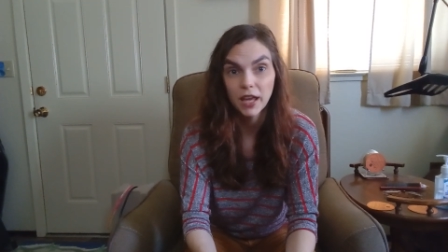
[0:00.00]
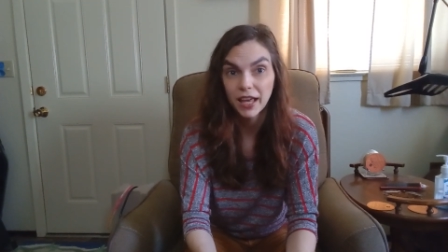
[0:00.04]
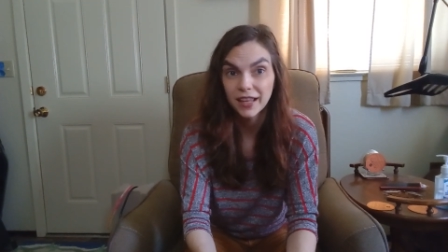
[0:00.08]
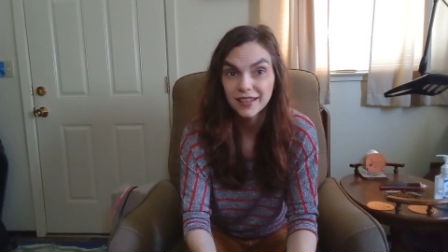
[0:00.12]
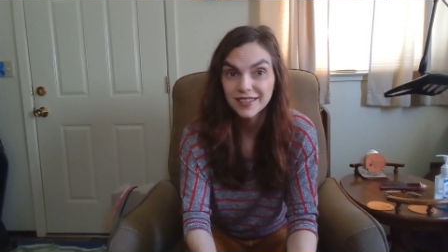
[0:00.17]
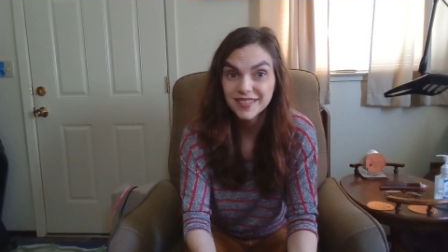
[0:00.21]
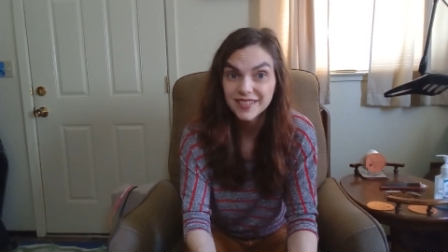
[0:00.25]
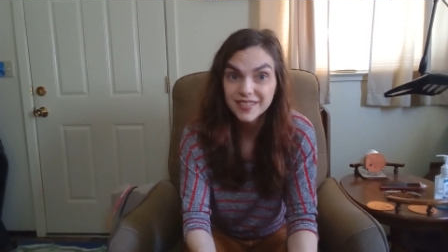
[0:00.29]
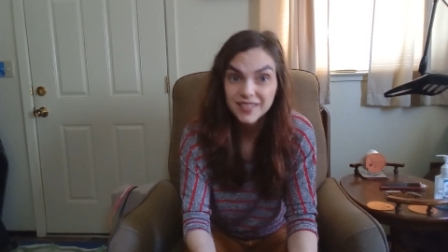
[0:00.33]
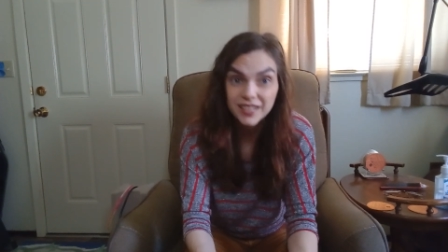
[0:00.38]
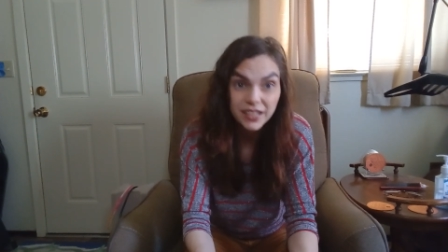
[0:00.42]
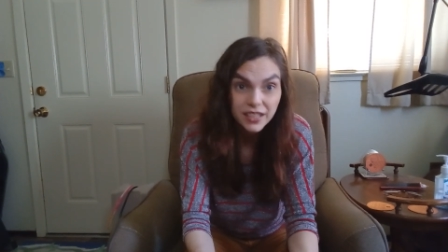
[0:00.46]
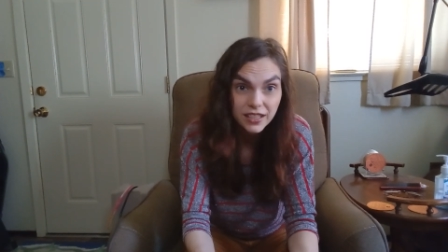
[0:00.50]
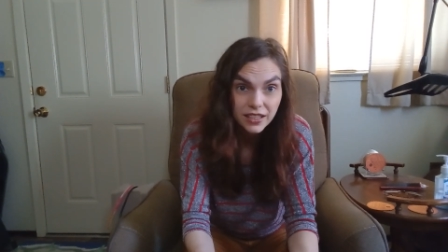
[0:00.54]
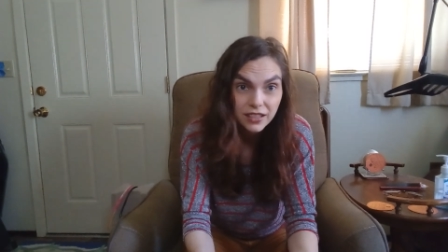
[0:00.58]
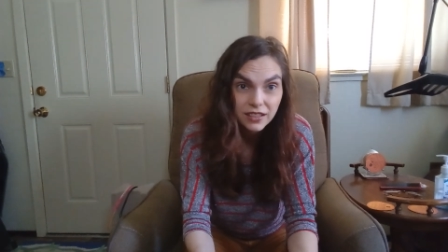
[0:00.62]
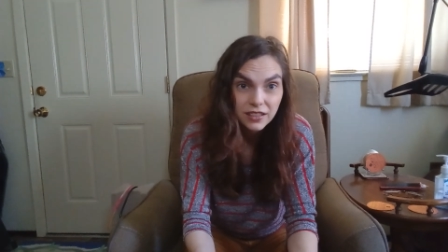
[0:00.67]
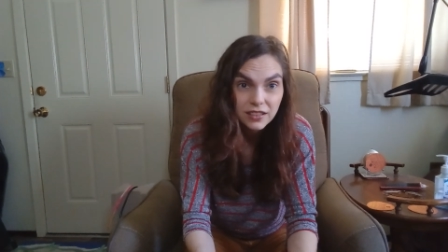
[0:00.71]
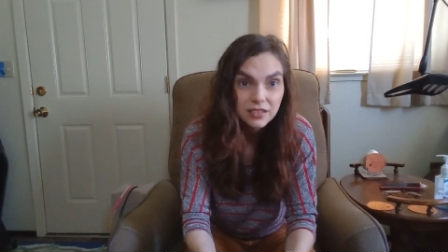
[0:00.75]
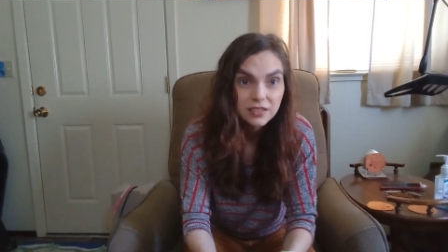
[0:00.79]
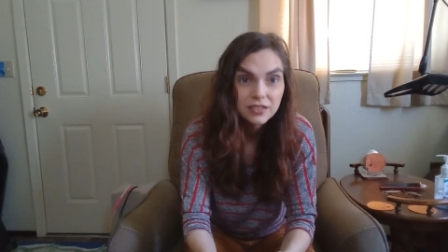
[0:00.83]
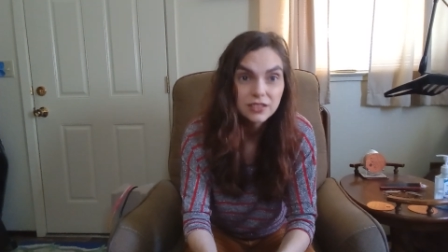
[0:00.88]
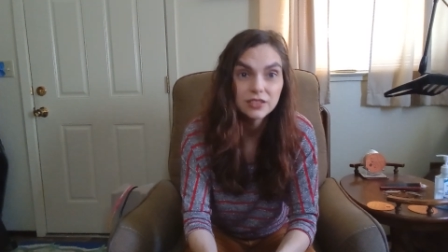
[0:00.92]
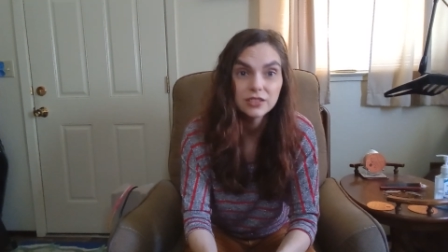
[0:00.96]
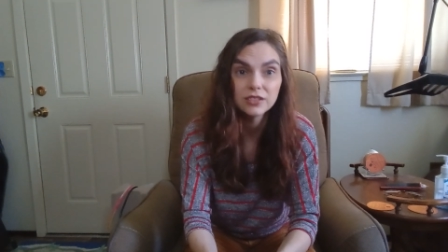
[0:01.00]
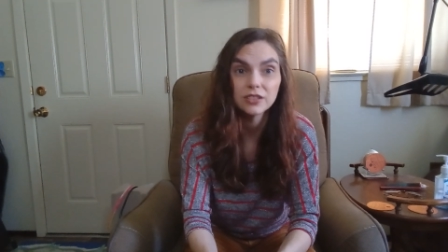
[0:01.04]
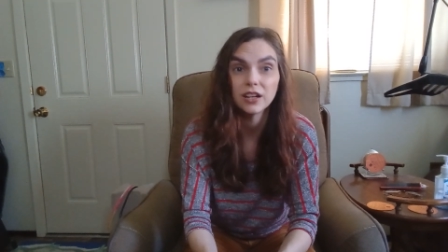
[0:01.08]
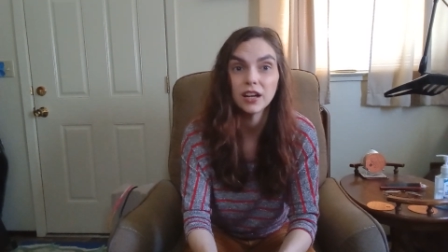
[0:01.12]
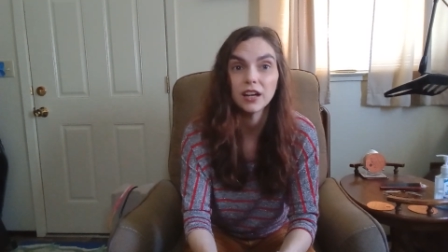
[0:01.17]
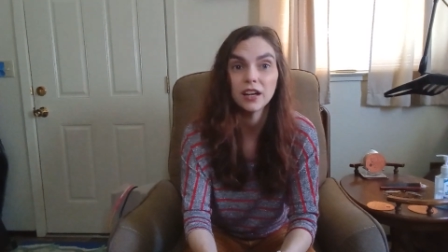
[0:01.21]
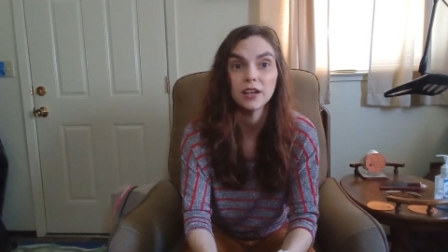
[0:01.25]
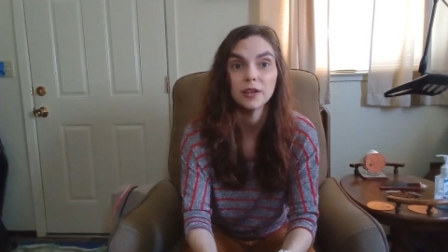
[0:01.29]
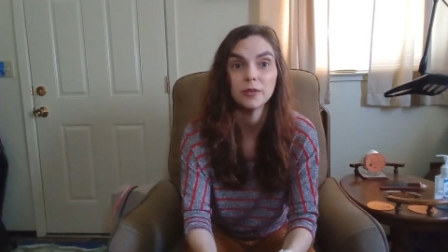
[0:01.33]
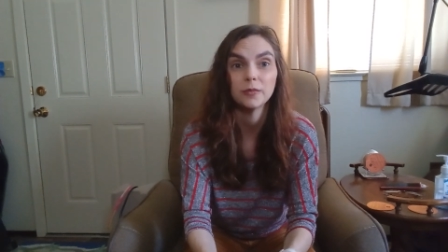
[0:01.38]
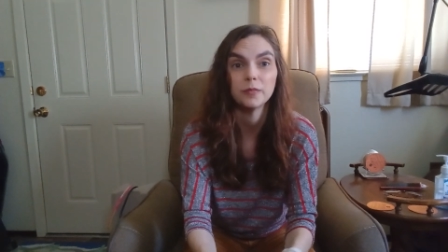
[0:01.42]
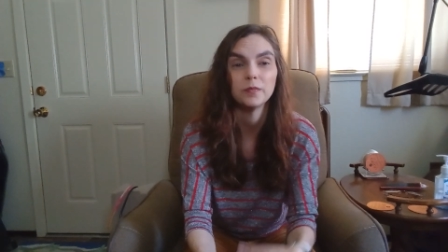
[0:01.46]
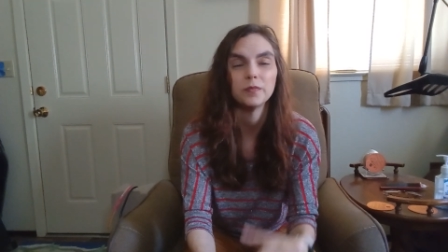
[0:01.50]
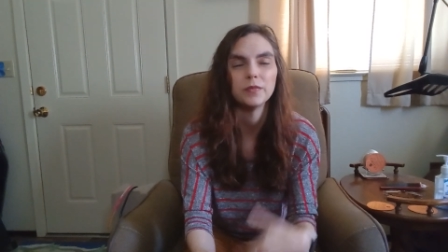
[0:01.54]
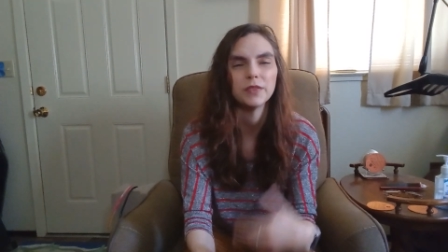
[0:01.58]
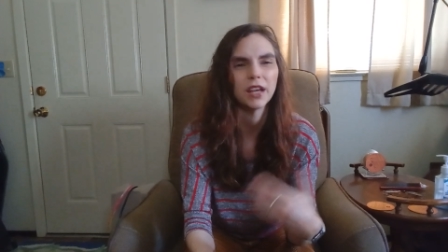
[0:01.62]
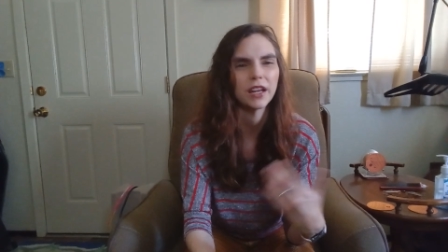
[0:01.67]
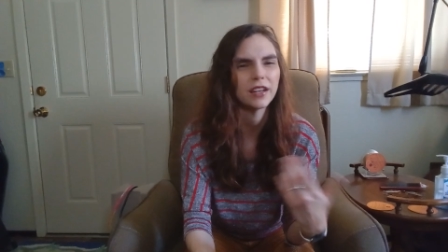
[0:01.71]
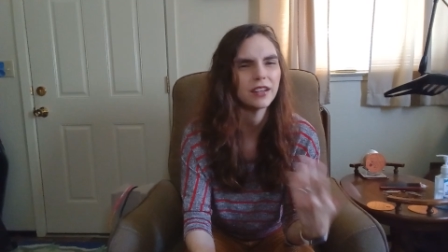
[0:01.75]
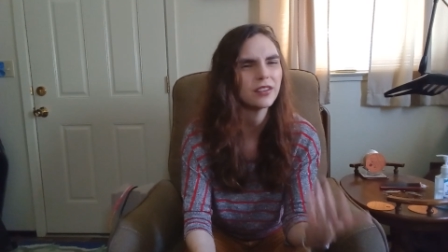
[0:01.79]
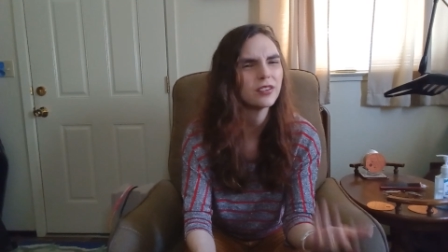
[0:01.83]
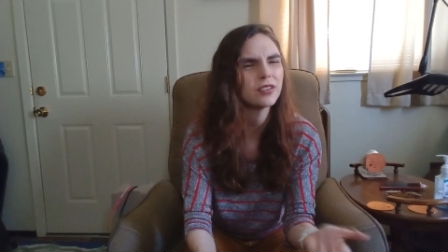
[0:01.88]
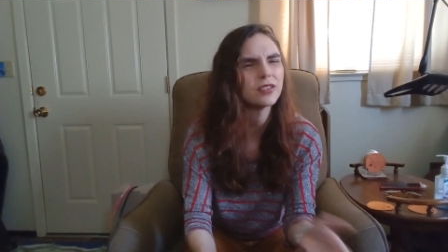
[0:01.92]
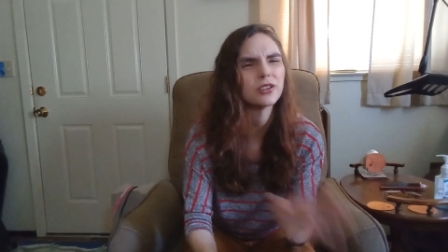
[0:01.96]
and sing,
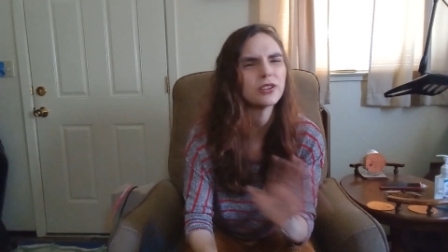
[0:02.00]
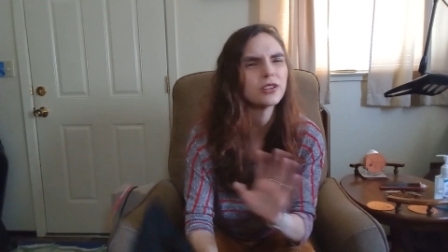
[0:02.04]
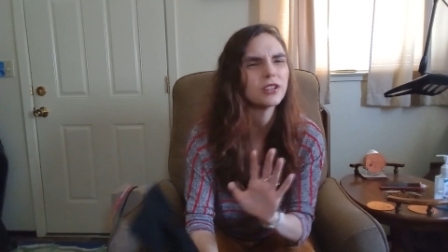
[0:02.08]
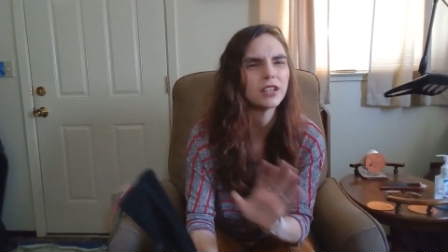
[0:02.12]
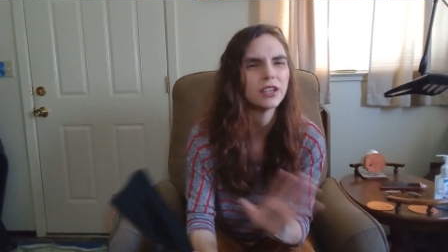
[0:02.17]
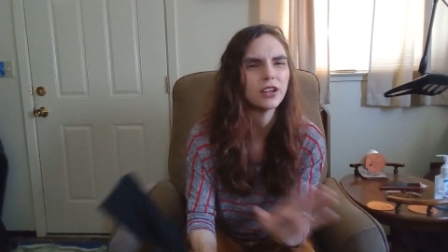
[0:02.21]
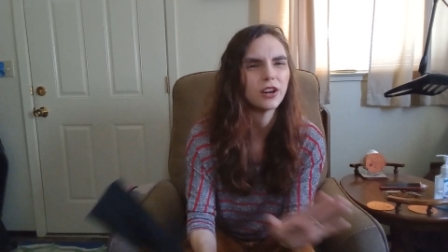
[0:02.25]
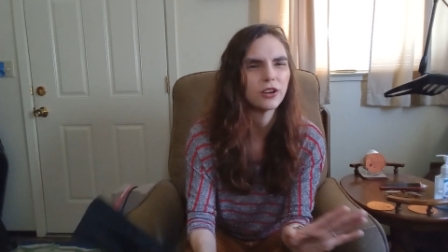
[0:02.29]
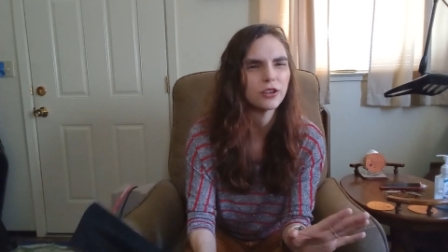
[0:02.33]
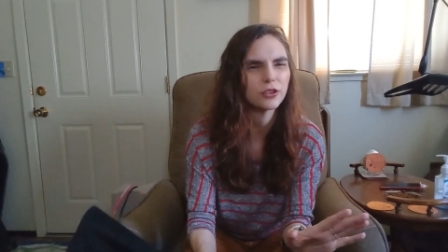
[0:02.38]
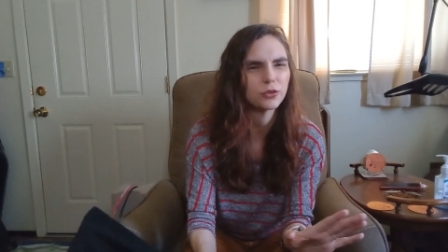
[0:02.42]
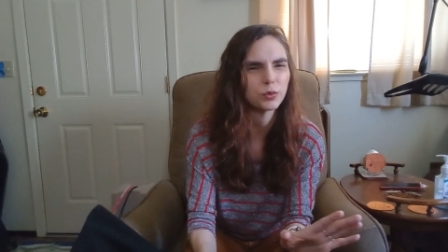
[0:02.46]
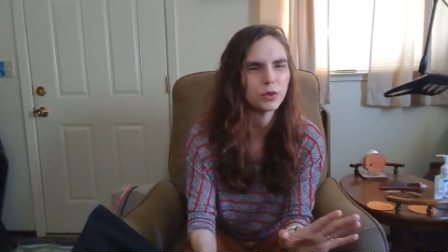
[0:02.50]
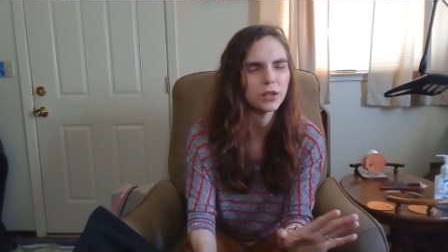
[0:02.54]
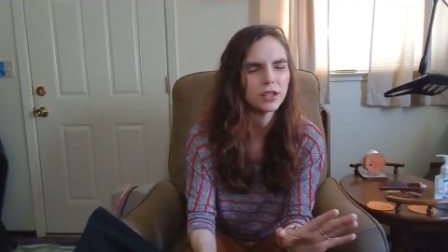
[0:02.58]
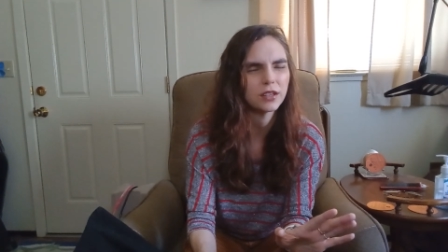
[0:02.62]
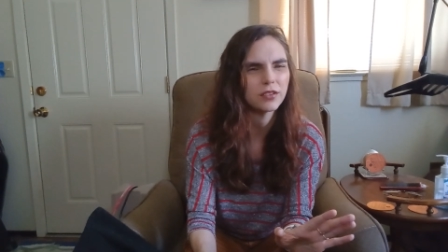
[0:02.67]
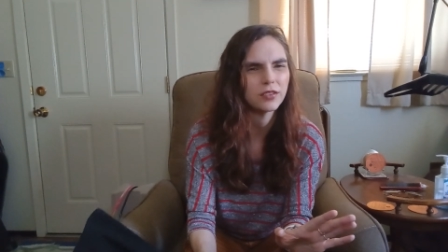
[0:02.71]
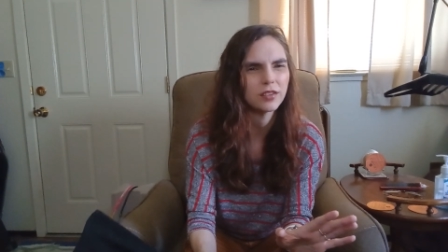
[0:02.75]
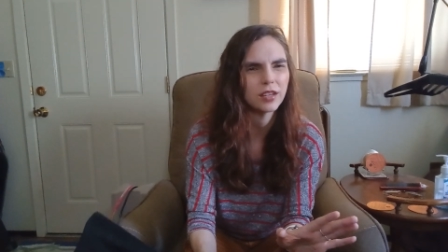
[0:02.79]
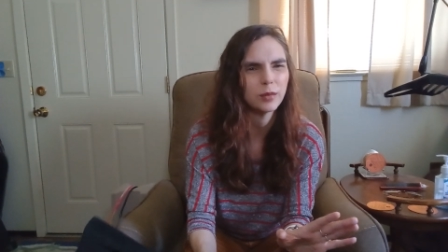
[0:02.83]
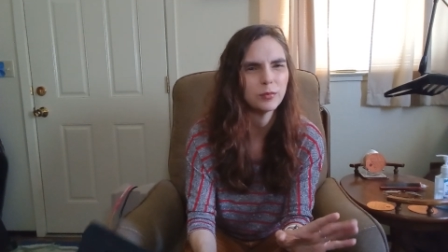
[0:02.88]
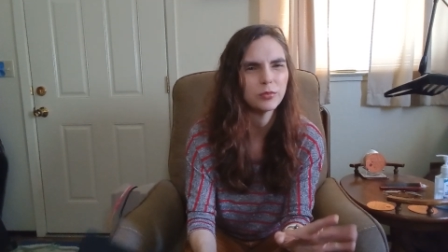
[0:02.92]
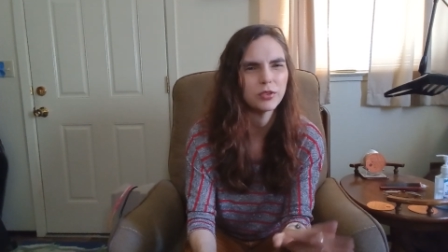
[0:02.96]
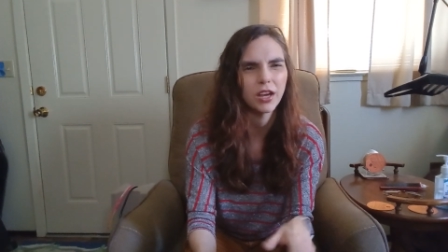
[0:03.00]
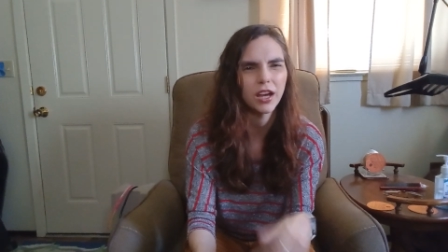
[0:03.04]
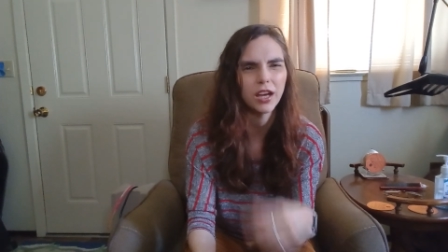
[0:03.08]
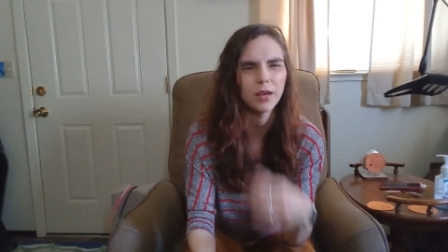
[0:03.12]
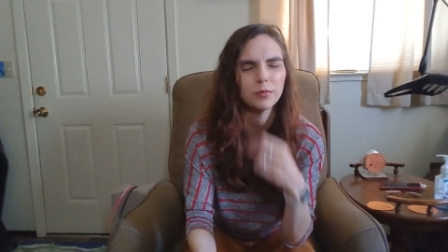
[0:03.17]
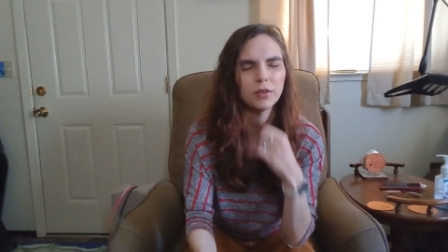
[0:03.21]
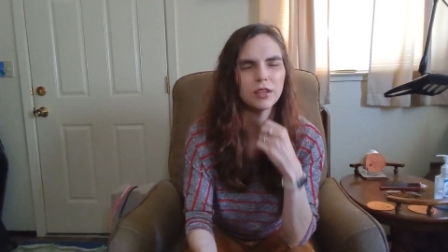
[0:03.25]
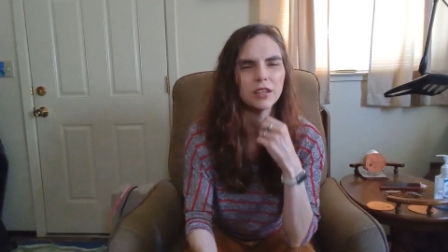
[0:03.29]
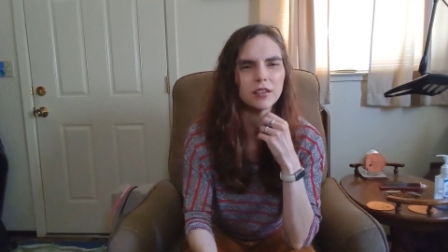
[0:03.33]
not necessarily all three at the same time,